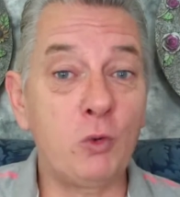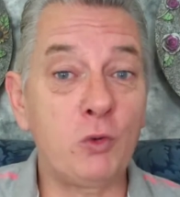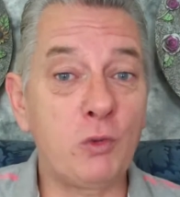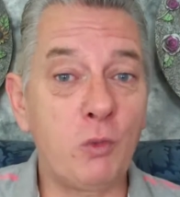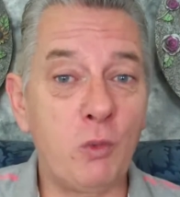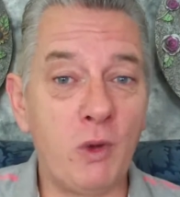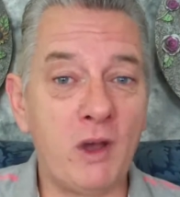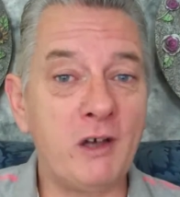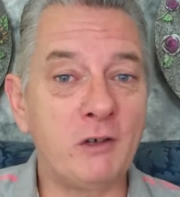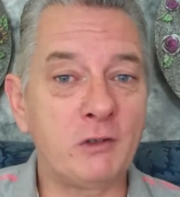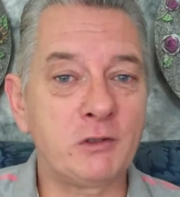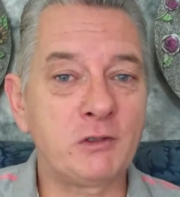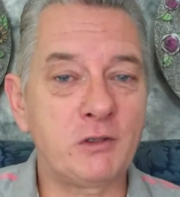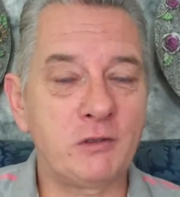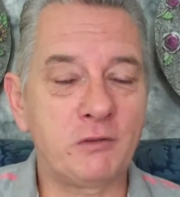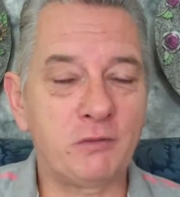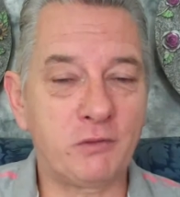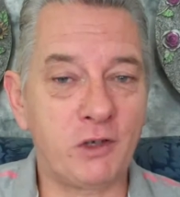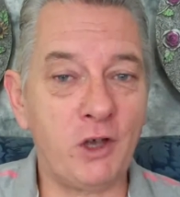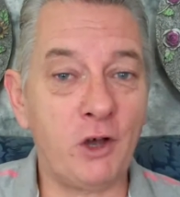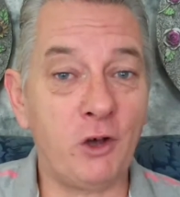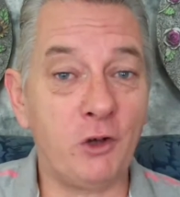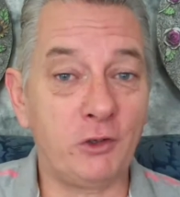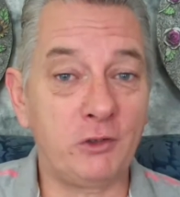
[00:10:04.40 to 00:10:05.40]
the worlds of
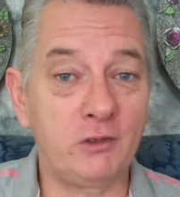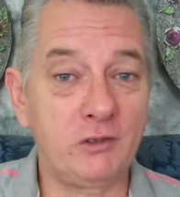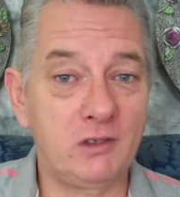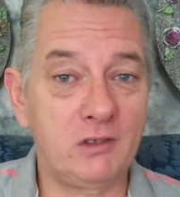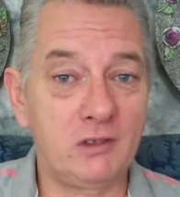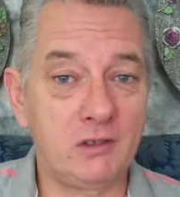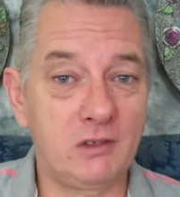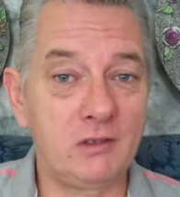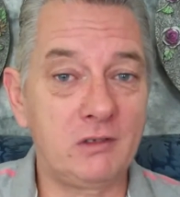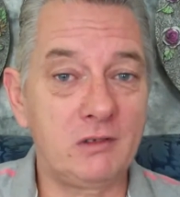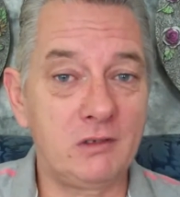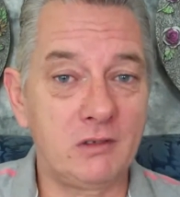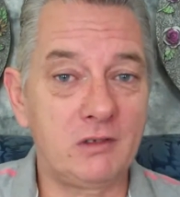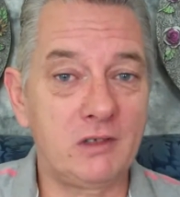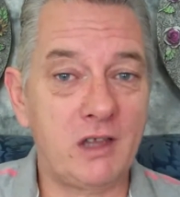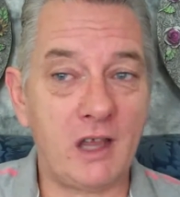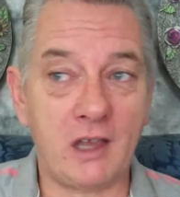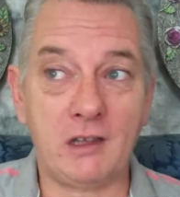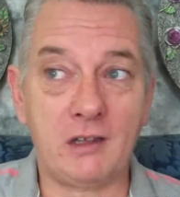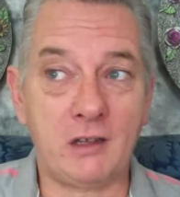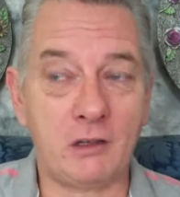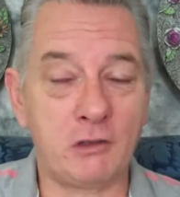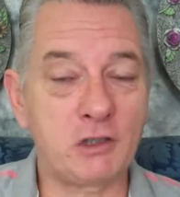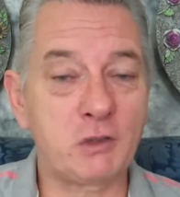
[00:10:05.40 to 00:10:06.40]
God,
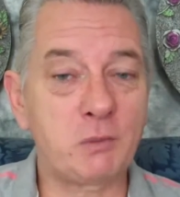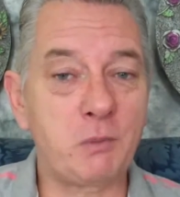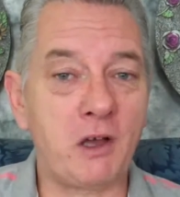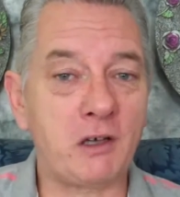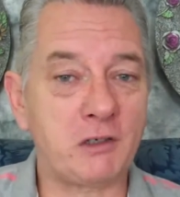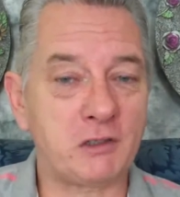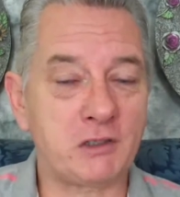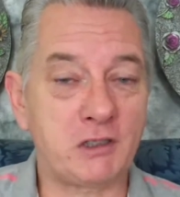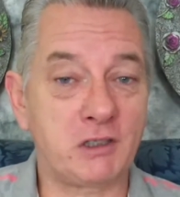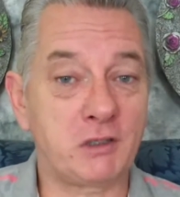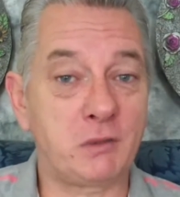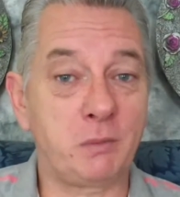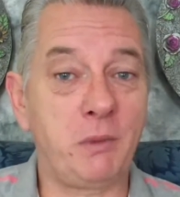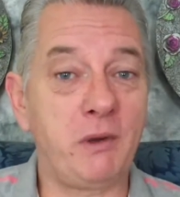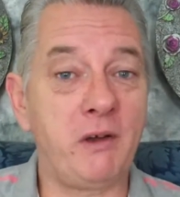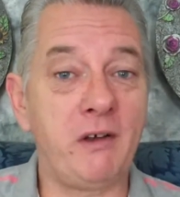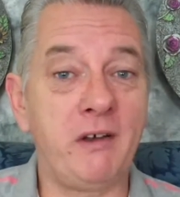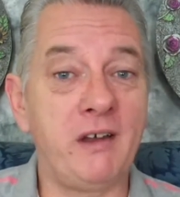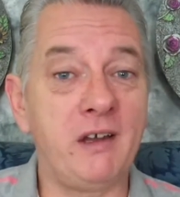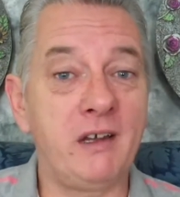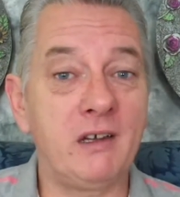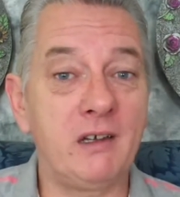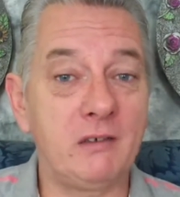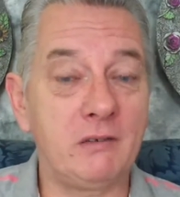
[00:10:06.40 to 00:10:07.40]
that those sparks of
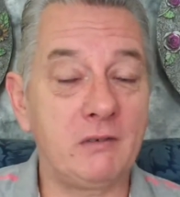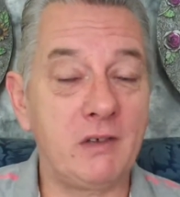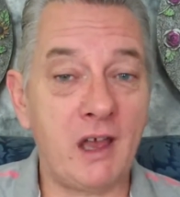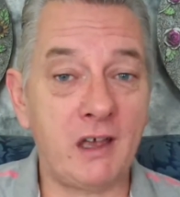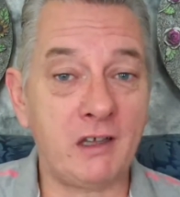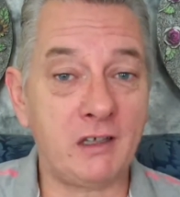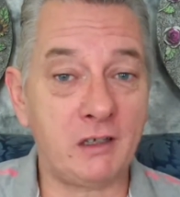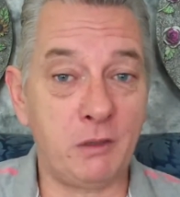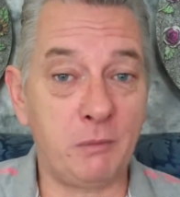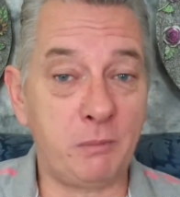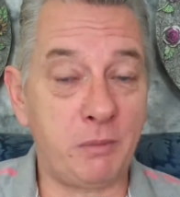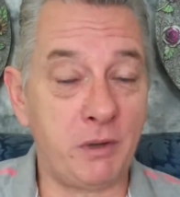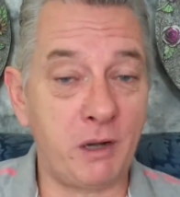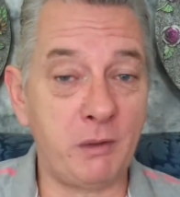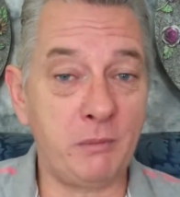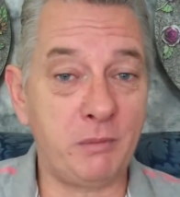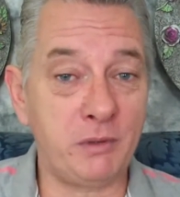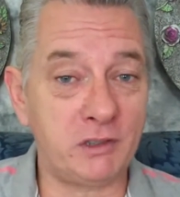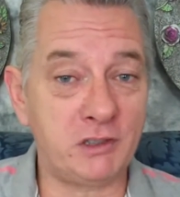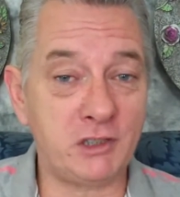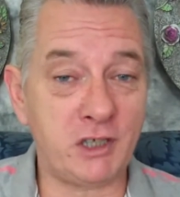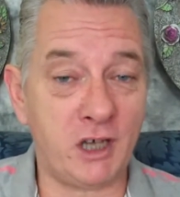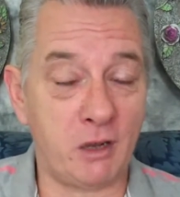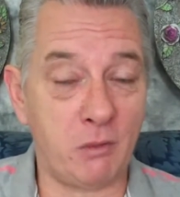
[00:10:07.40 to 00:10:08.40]
spirit, at the
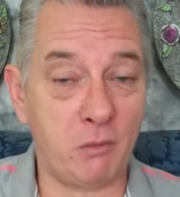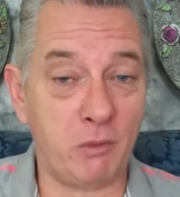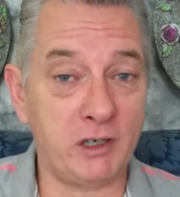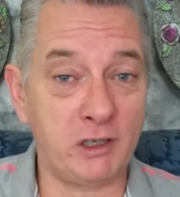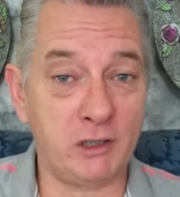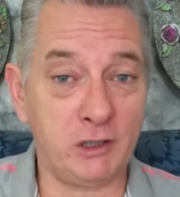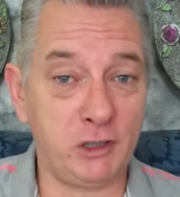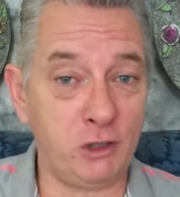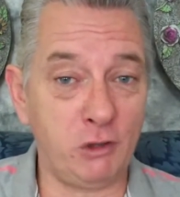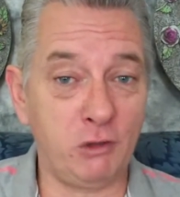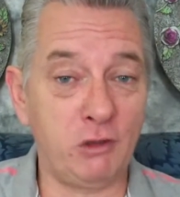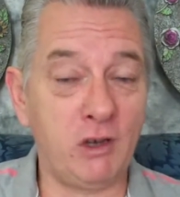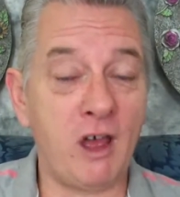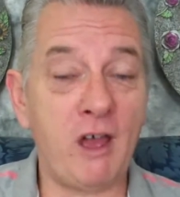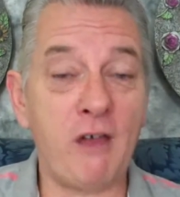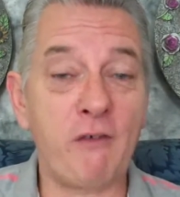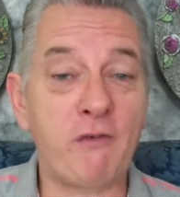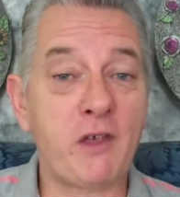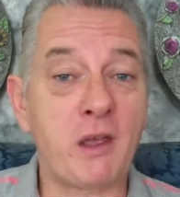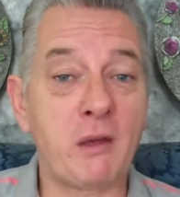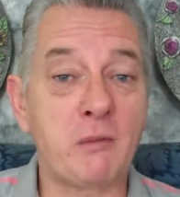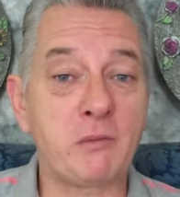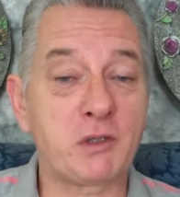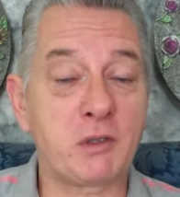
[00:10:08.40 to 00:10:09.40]
appropriate time when a new
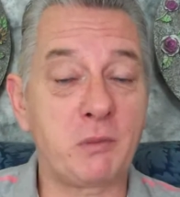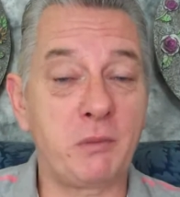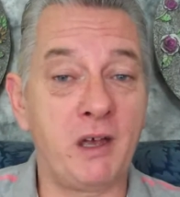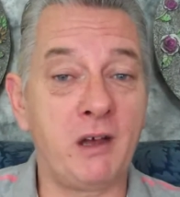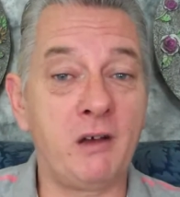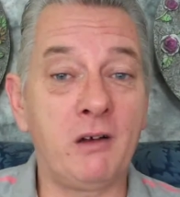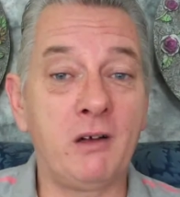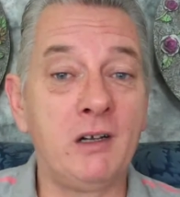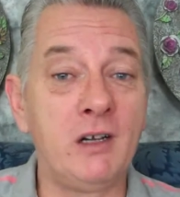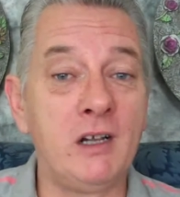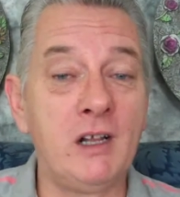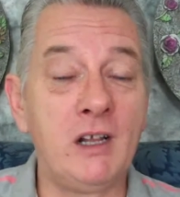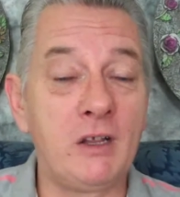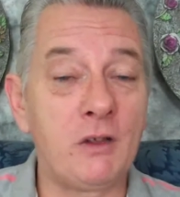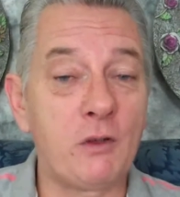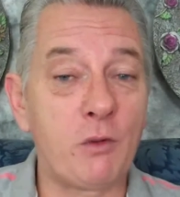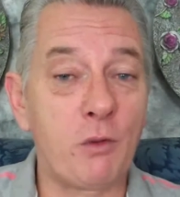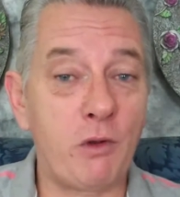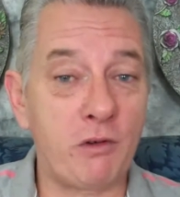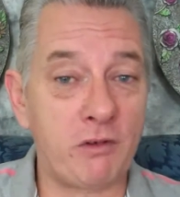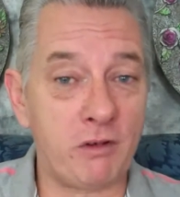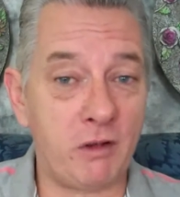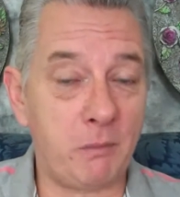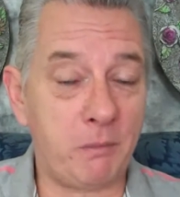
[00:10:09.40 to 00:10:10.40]
life comes about,
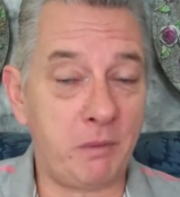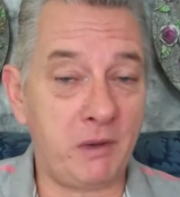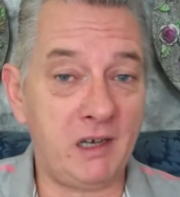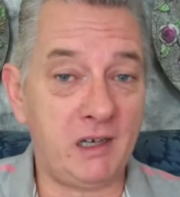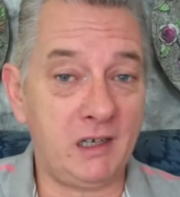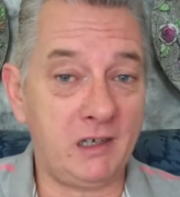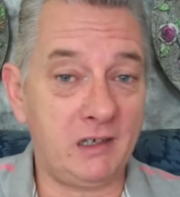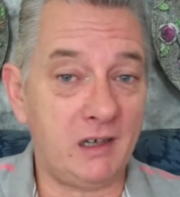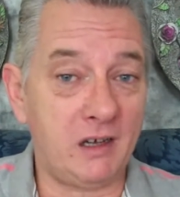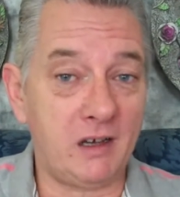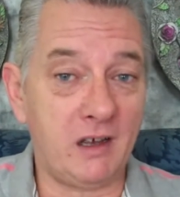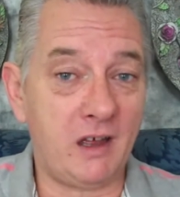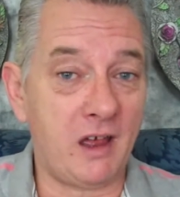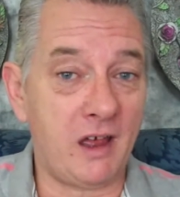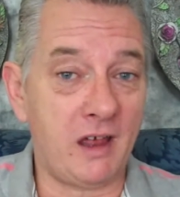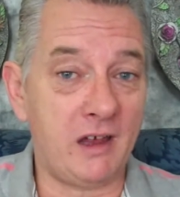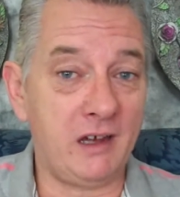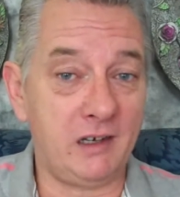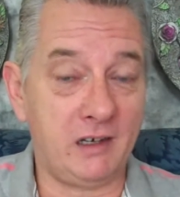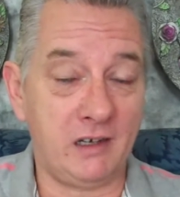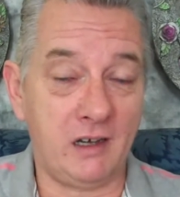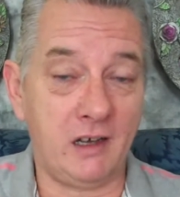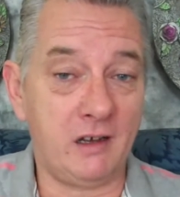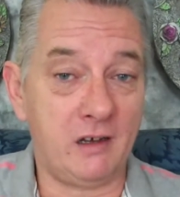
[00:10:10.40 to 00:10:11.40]
whether it be
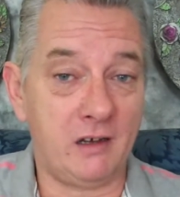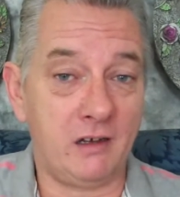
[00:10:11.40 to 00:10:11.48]
a